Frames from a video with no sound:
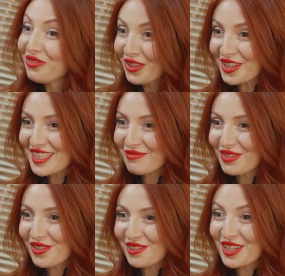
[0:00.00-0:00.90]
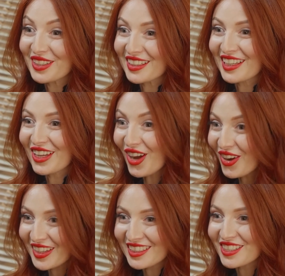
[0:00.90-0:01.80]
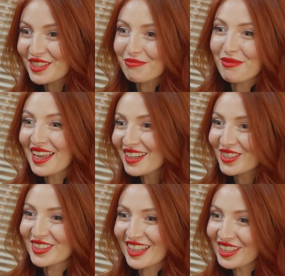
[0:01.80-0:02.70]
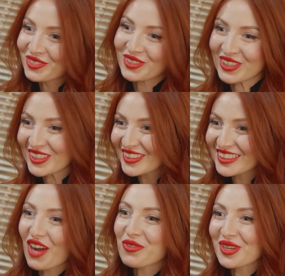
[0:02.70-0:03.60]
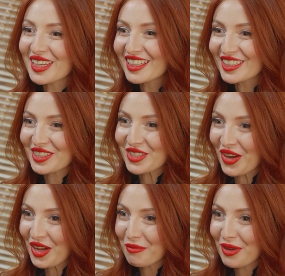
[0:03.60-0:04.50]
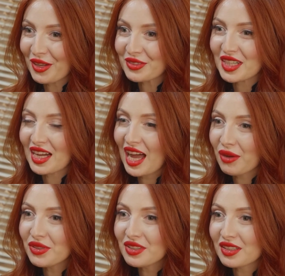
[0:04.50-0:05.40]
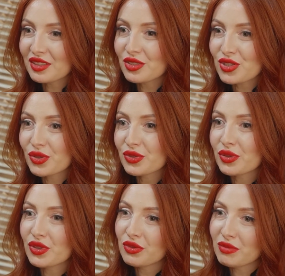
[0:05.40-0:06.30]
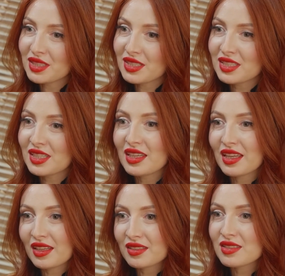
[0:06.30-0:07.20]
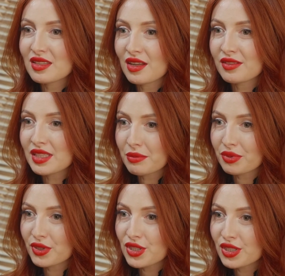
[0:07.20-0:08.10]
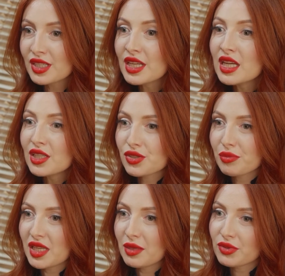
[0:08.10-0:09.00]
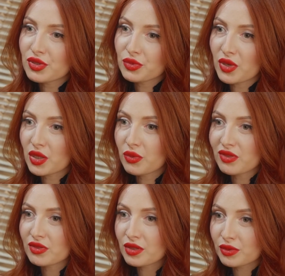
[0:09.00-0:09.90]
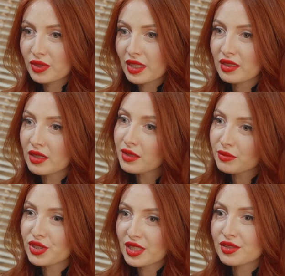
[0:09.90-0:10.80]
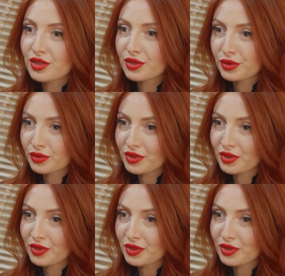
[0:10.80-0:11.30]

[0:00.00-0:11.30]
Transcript: first, before we're going to go into the microdot world, we're going to talk about how you can control your humidity and temperature to be able to work with the glue and accommodate the glue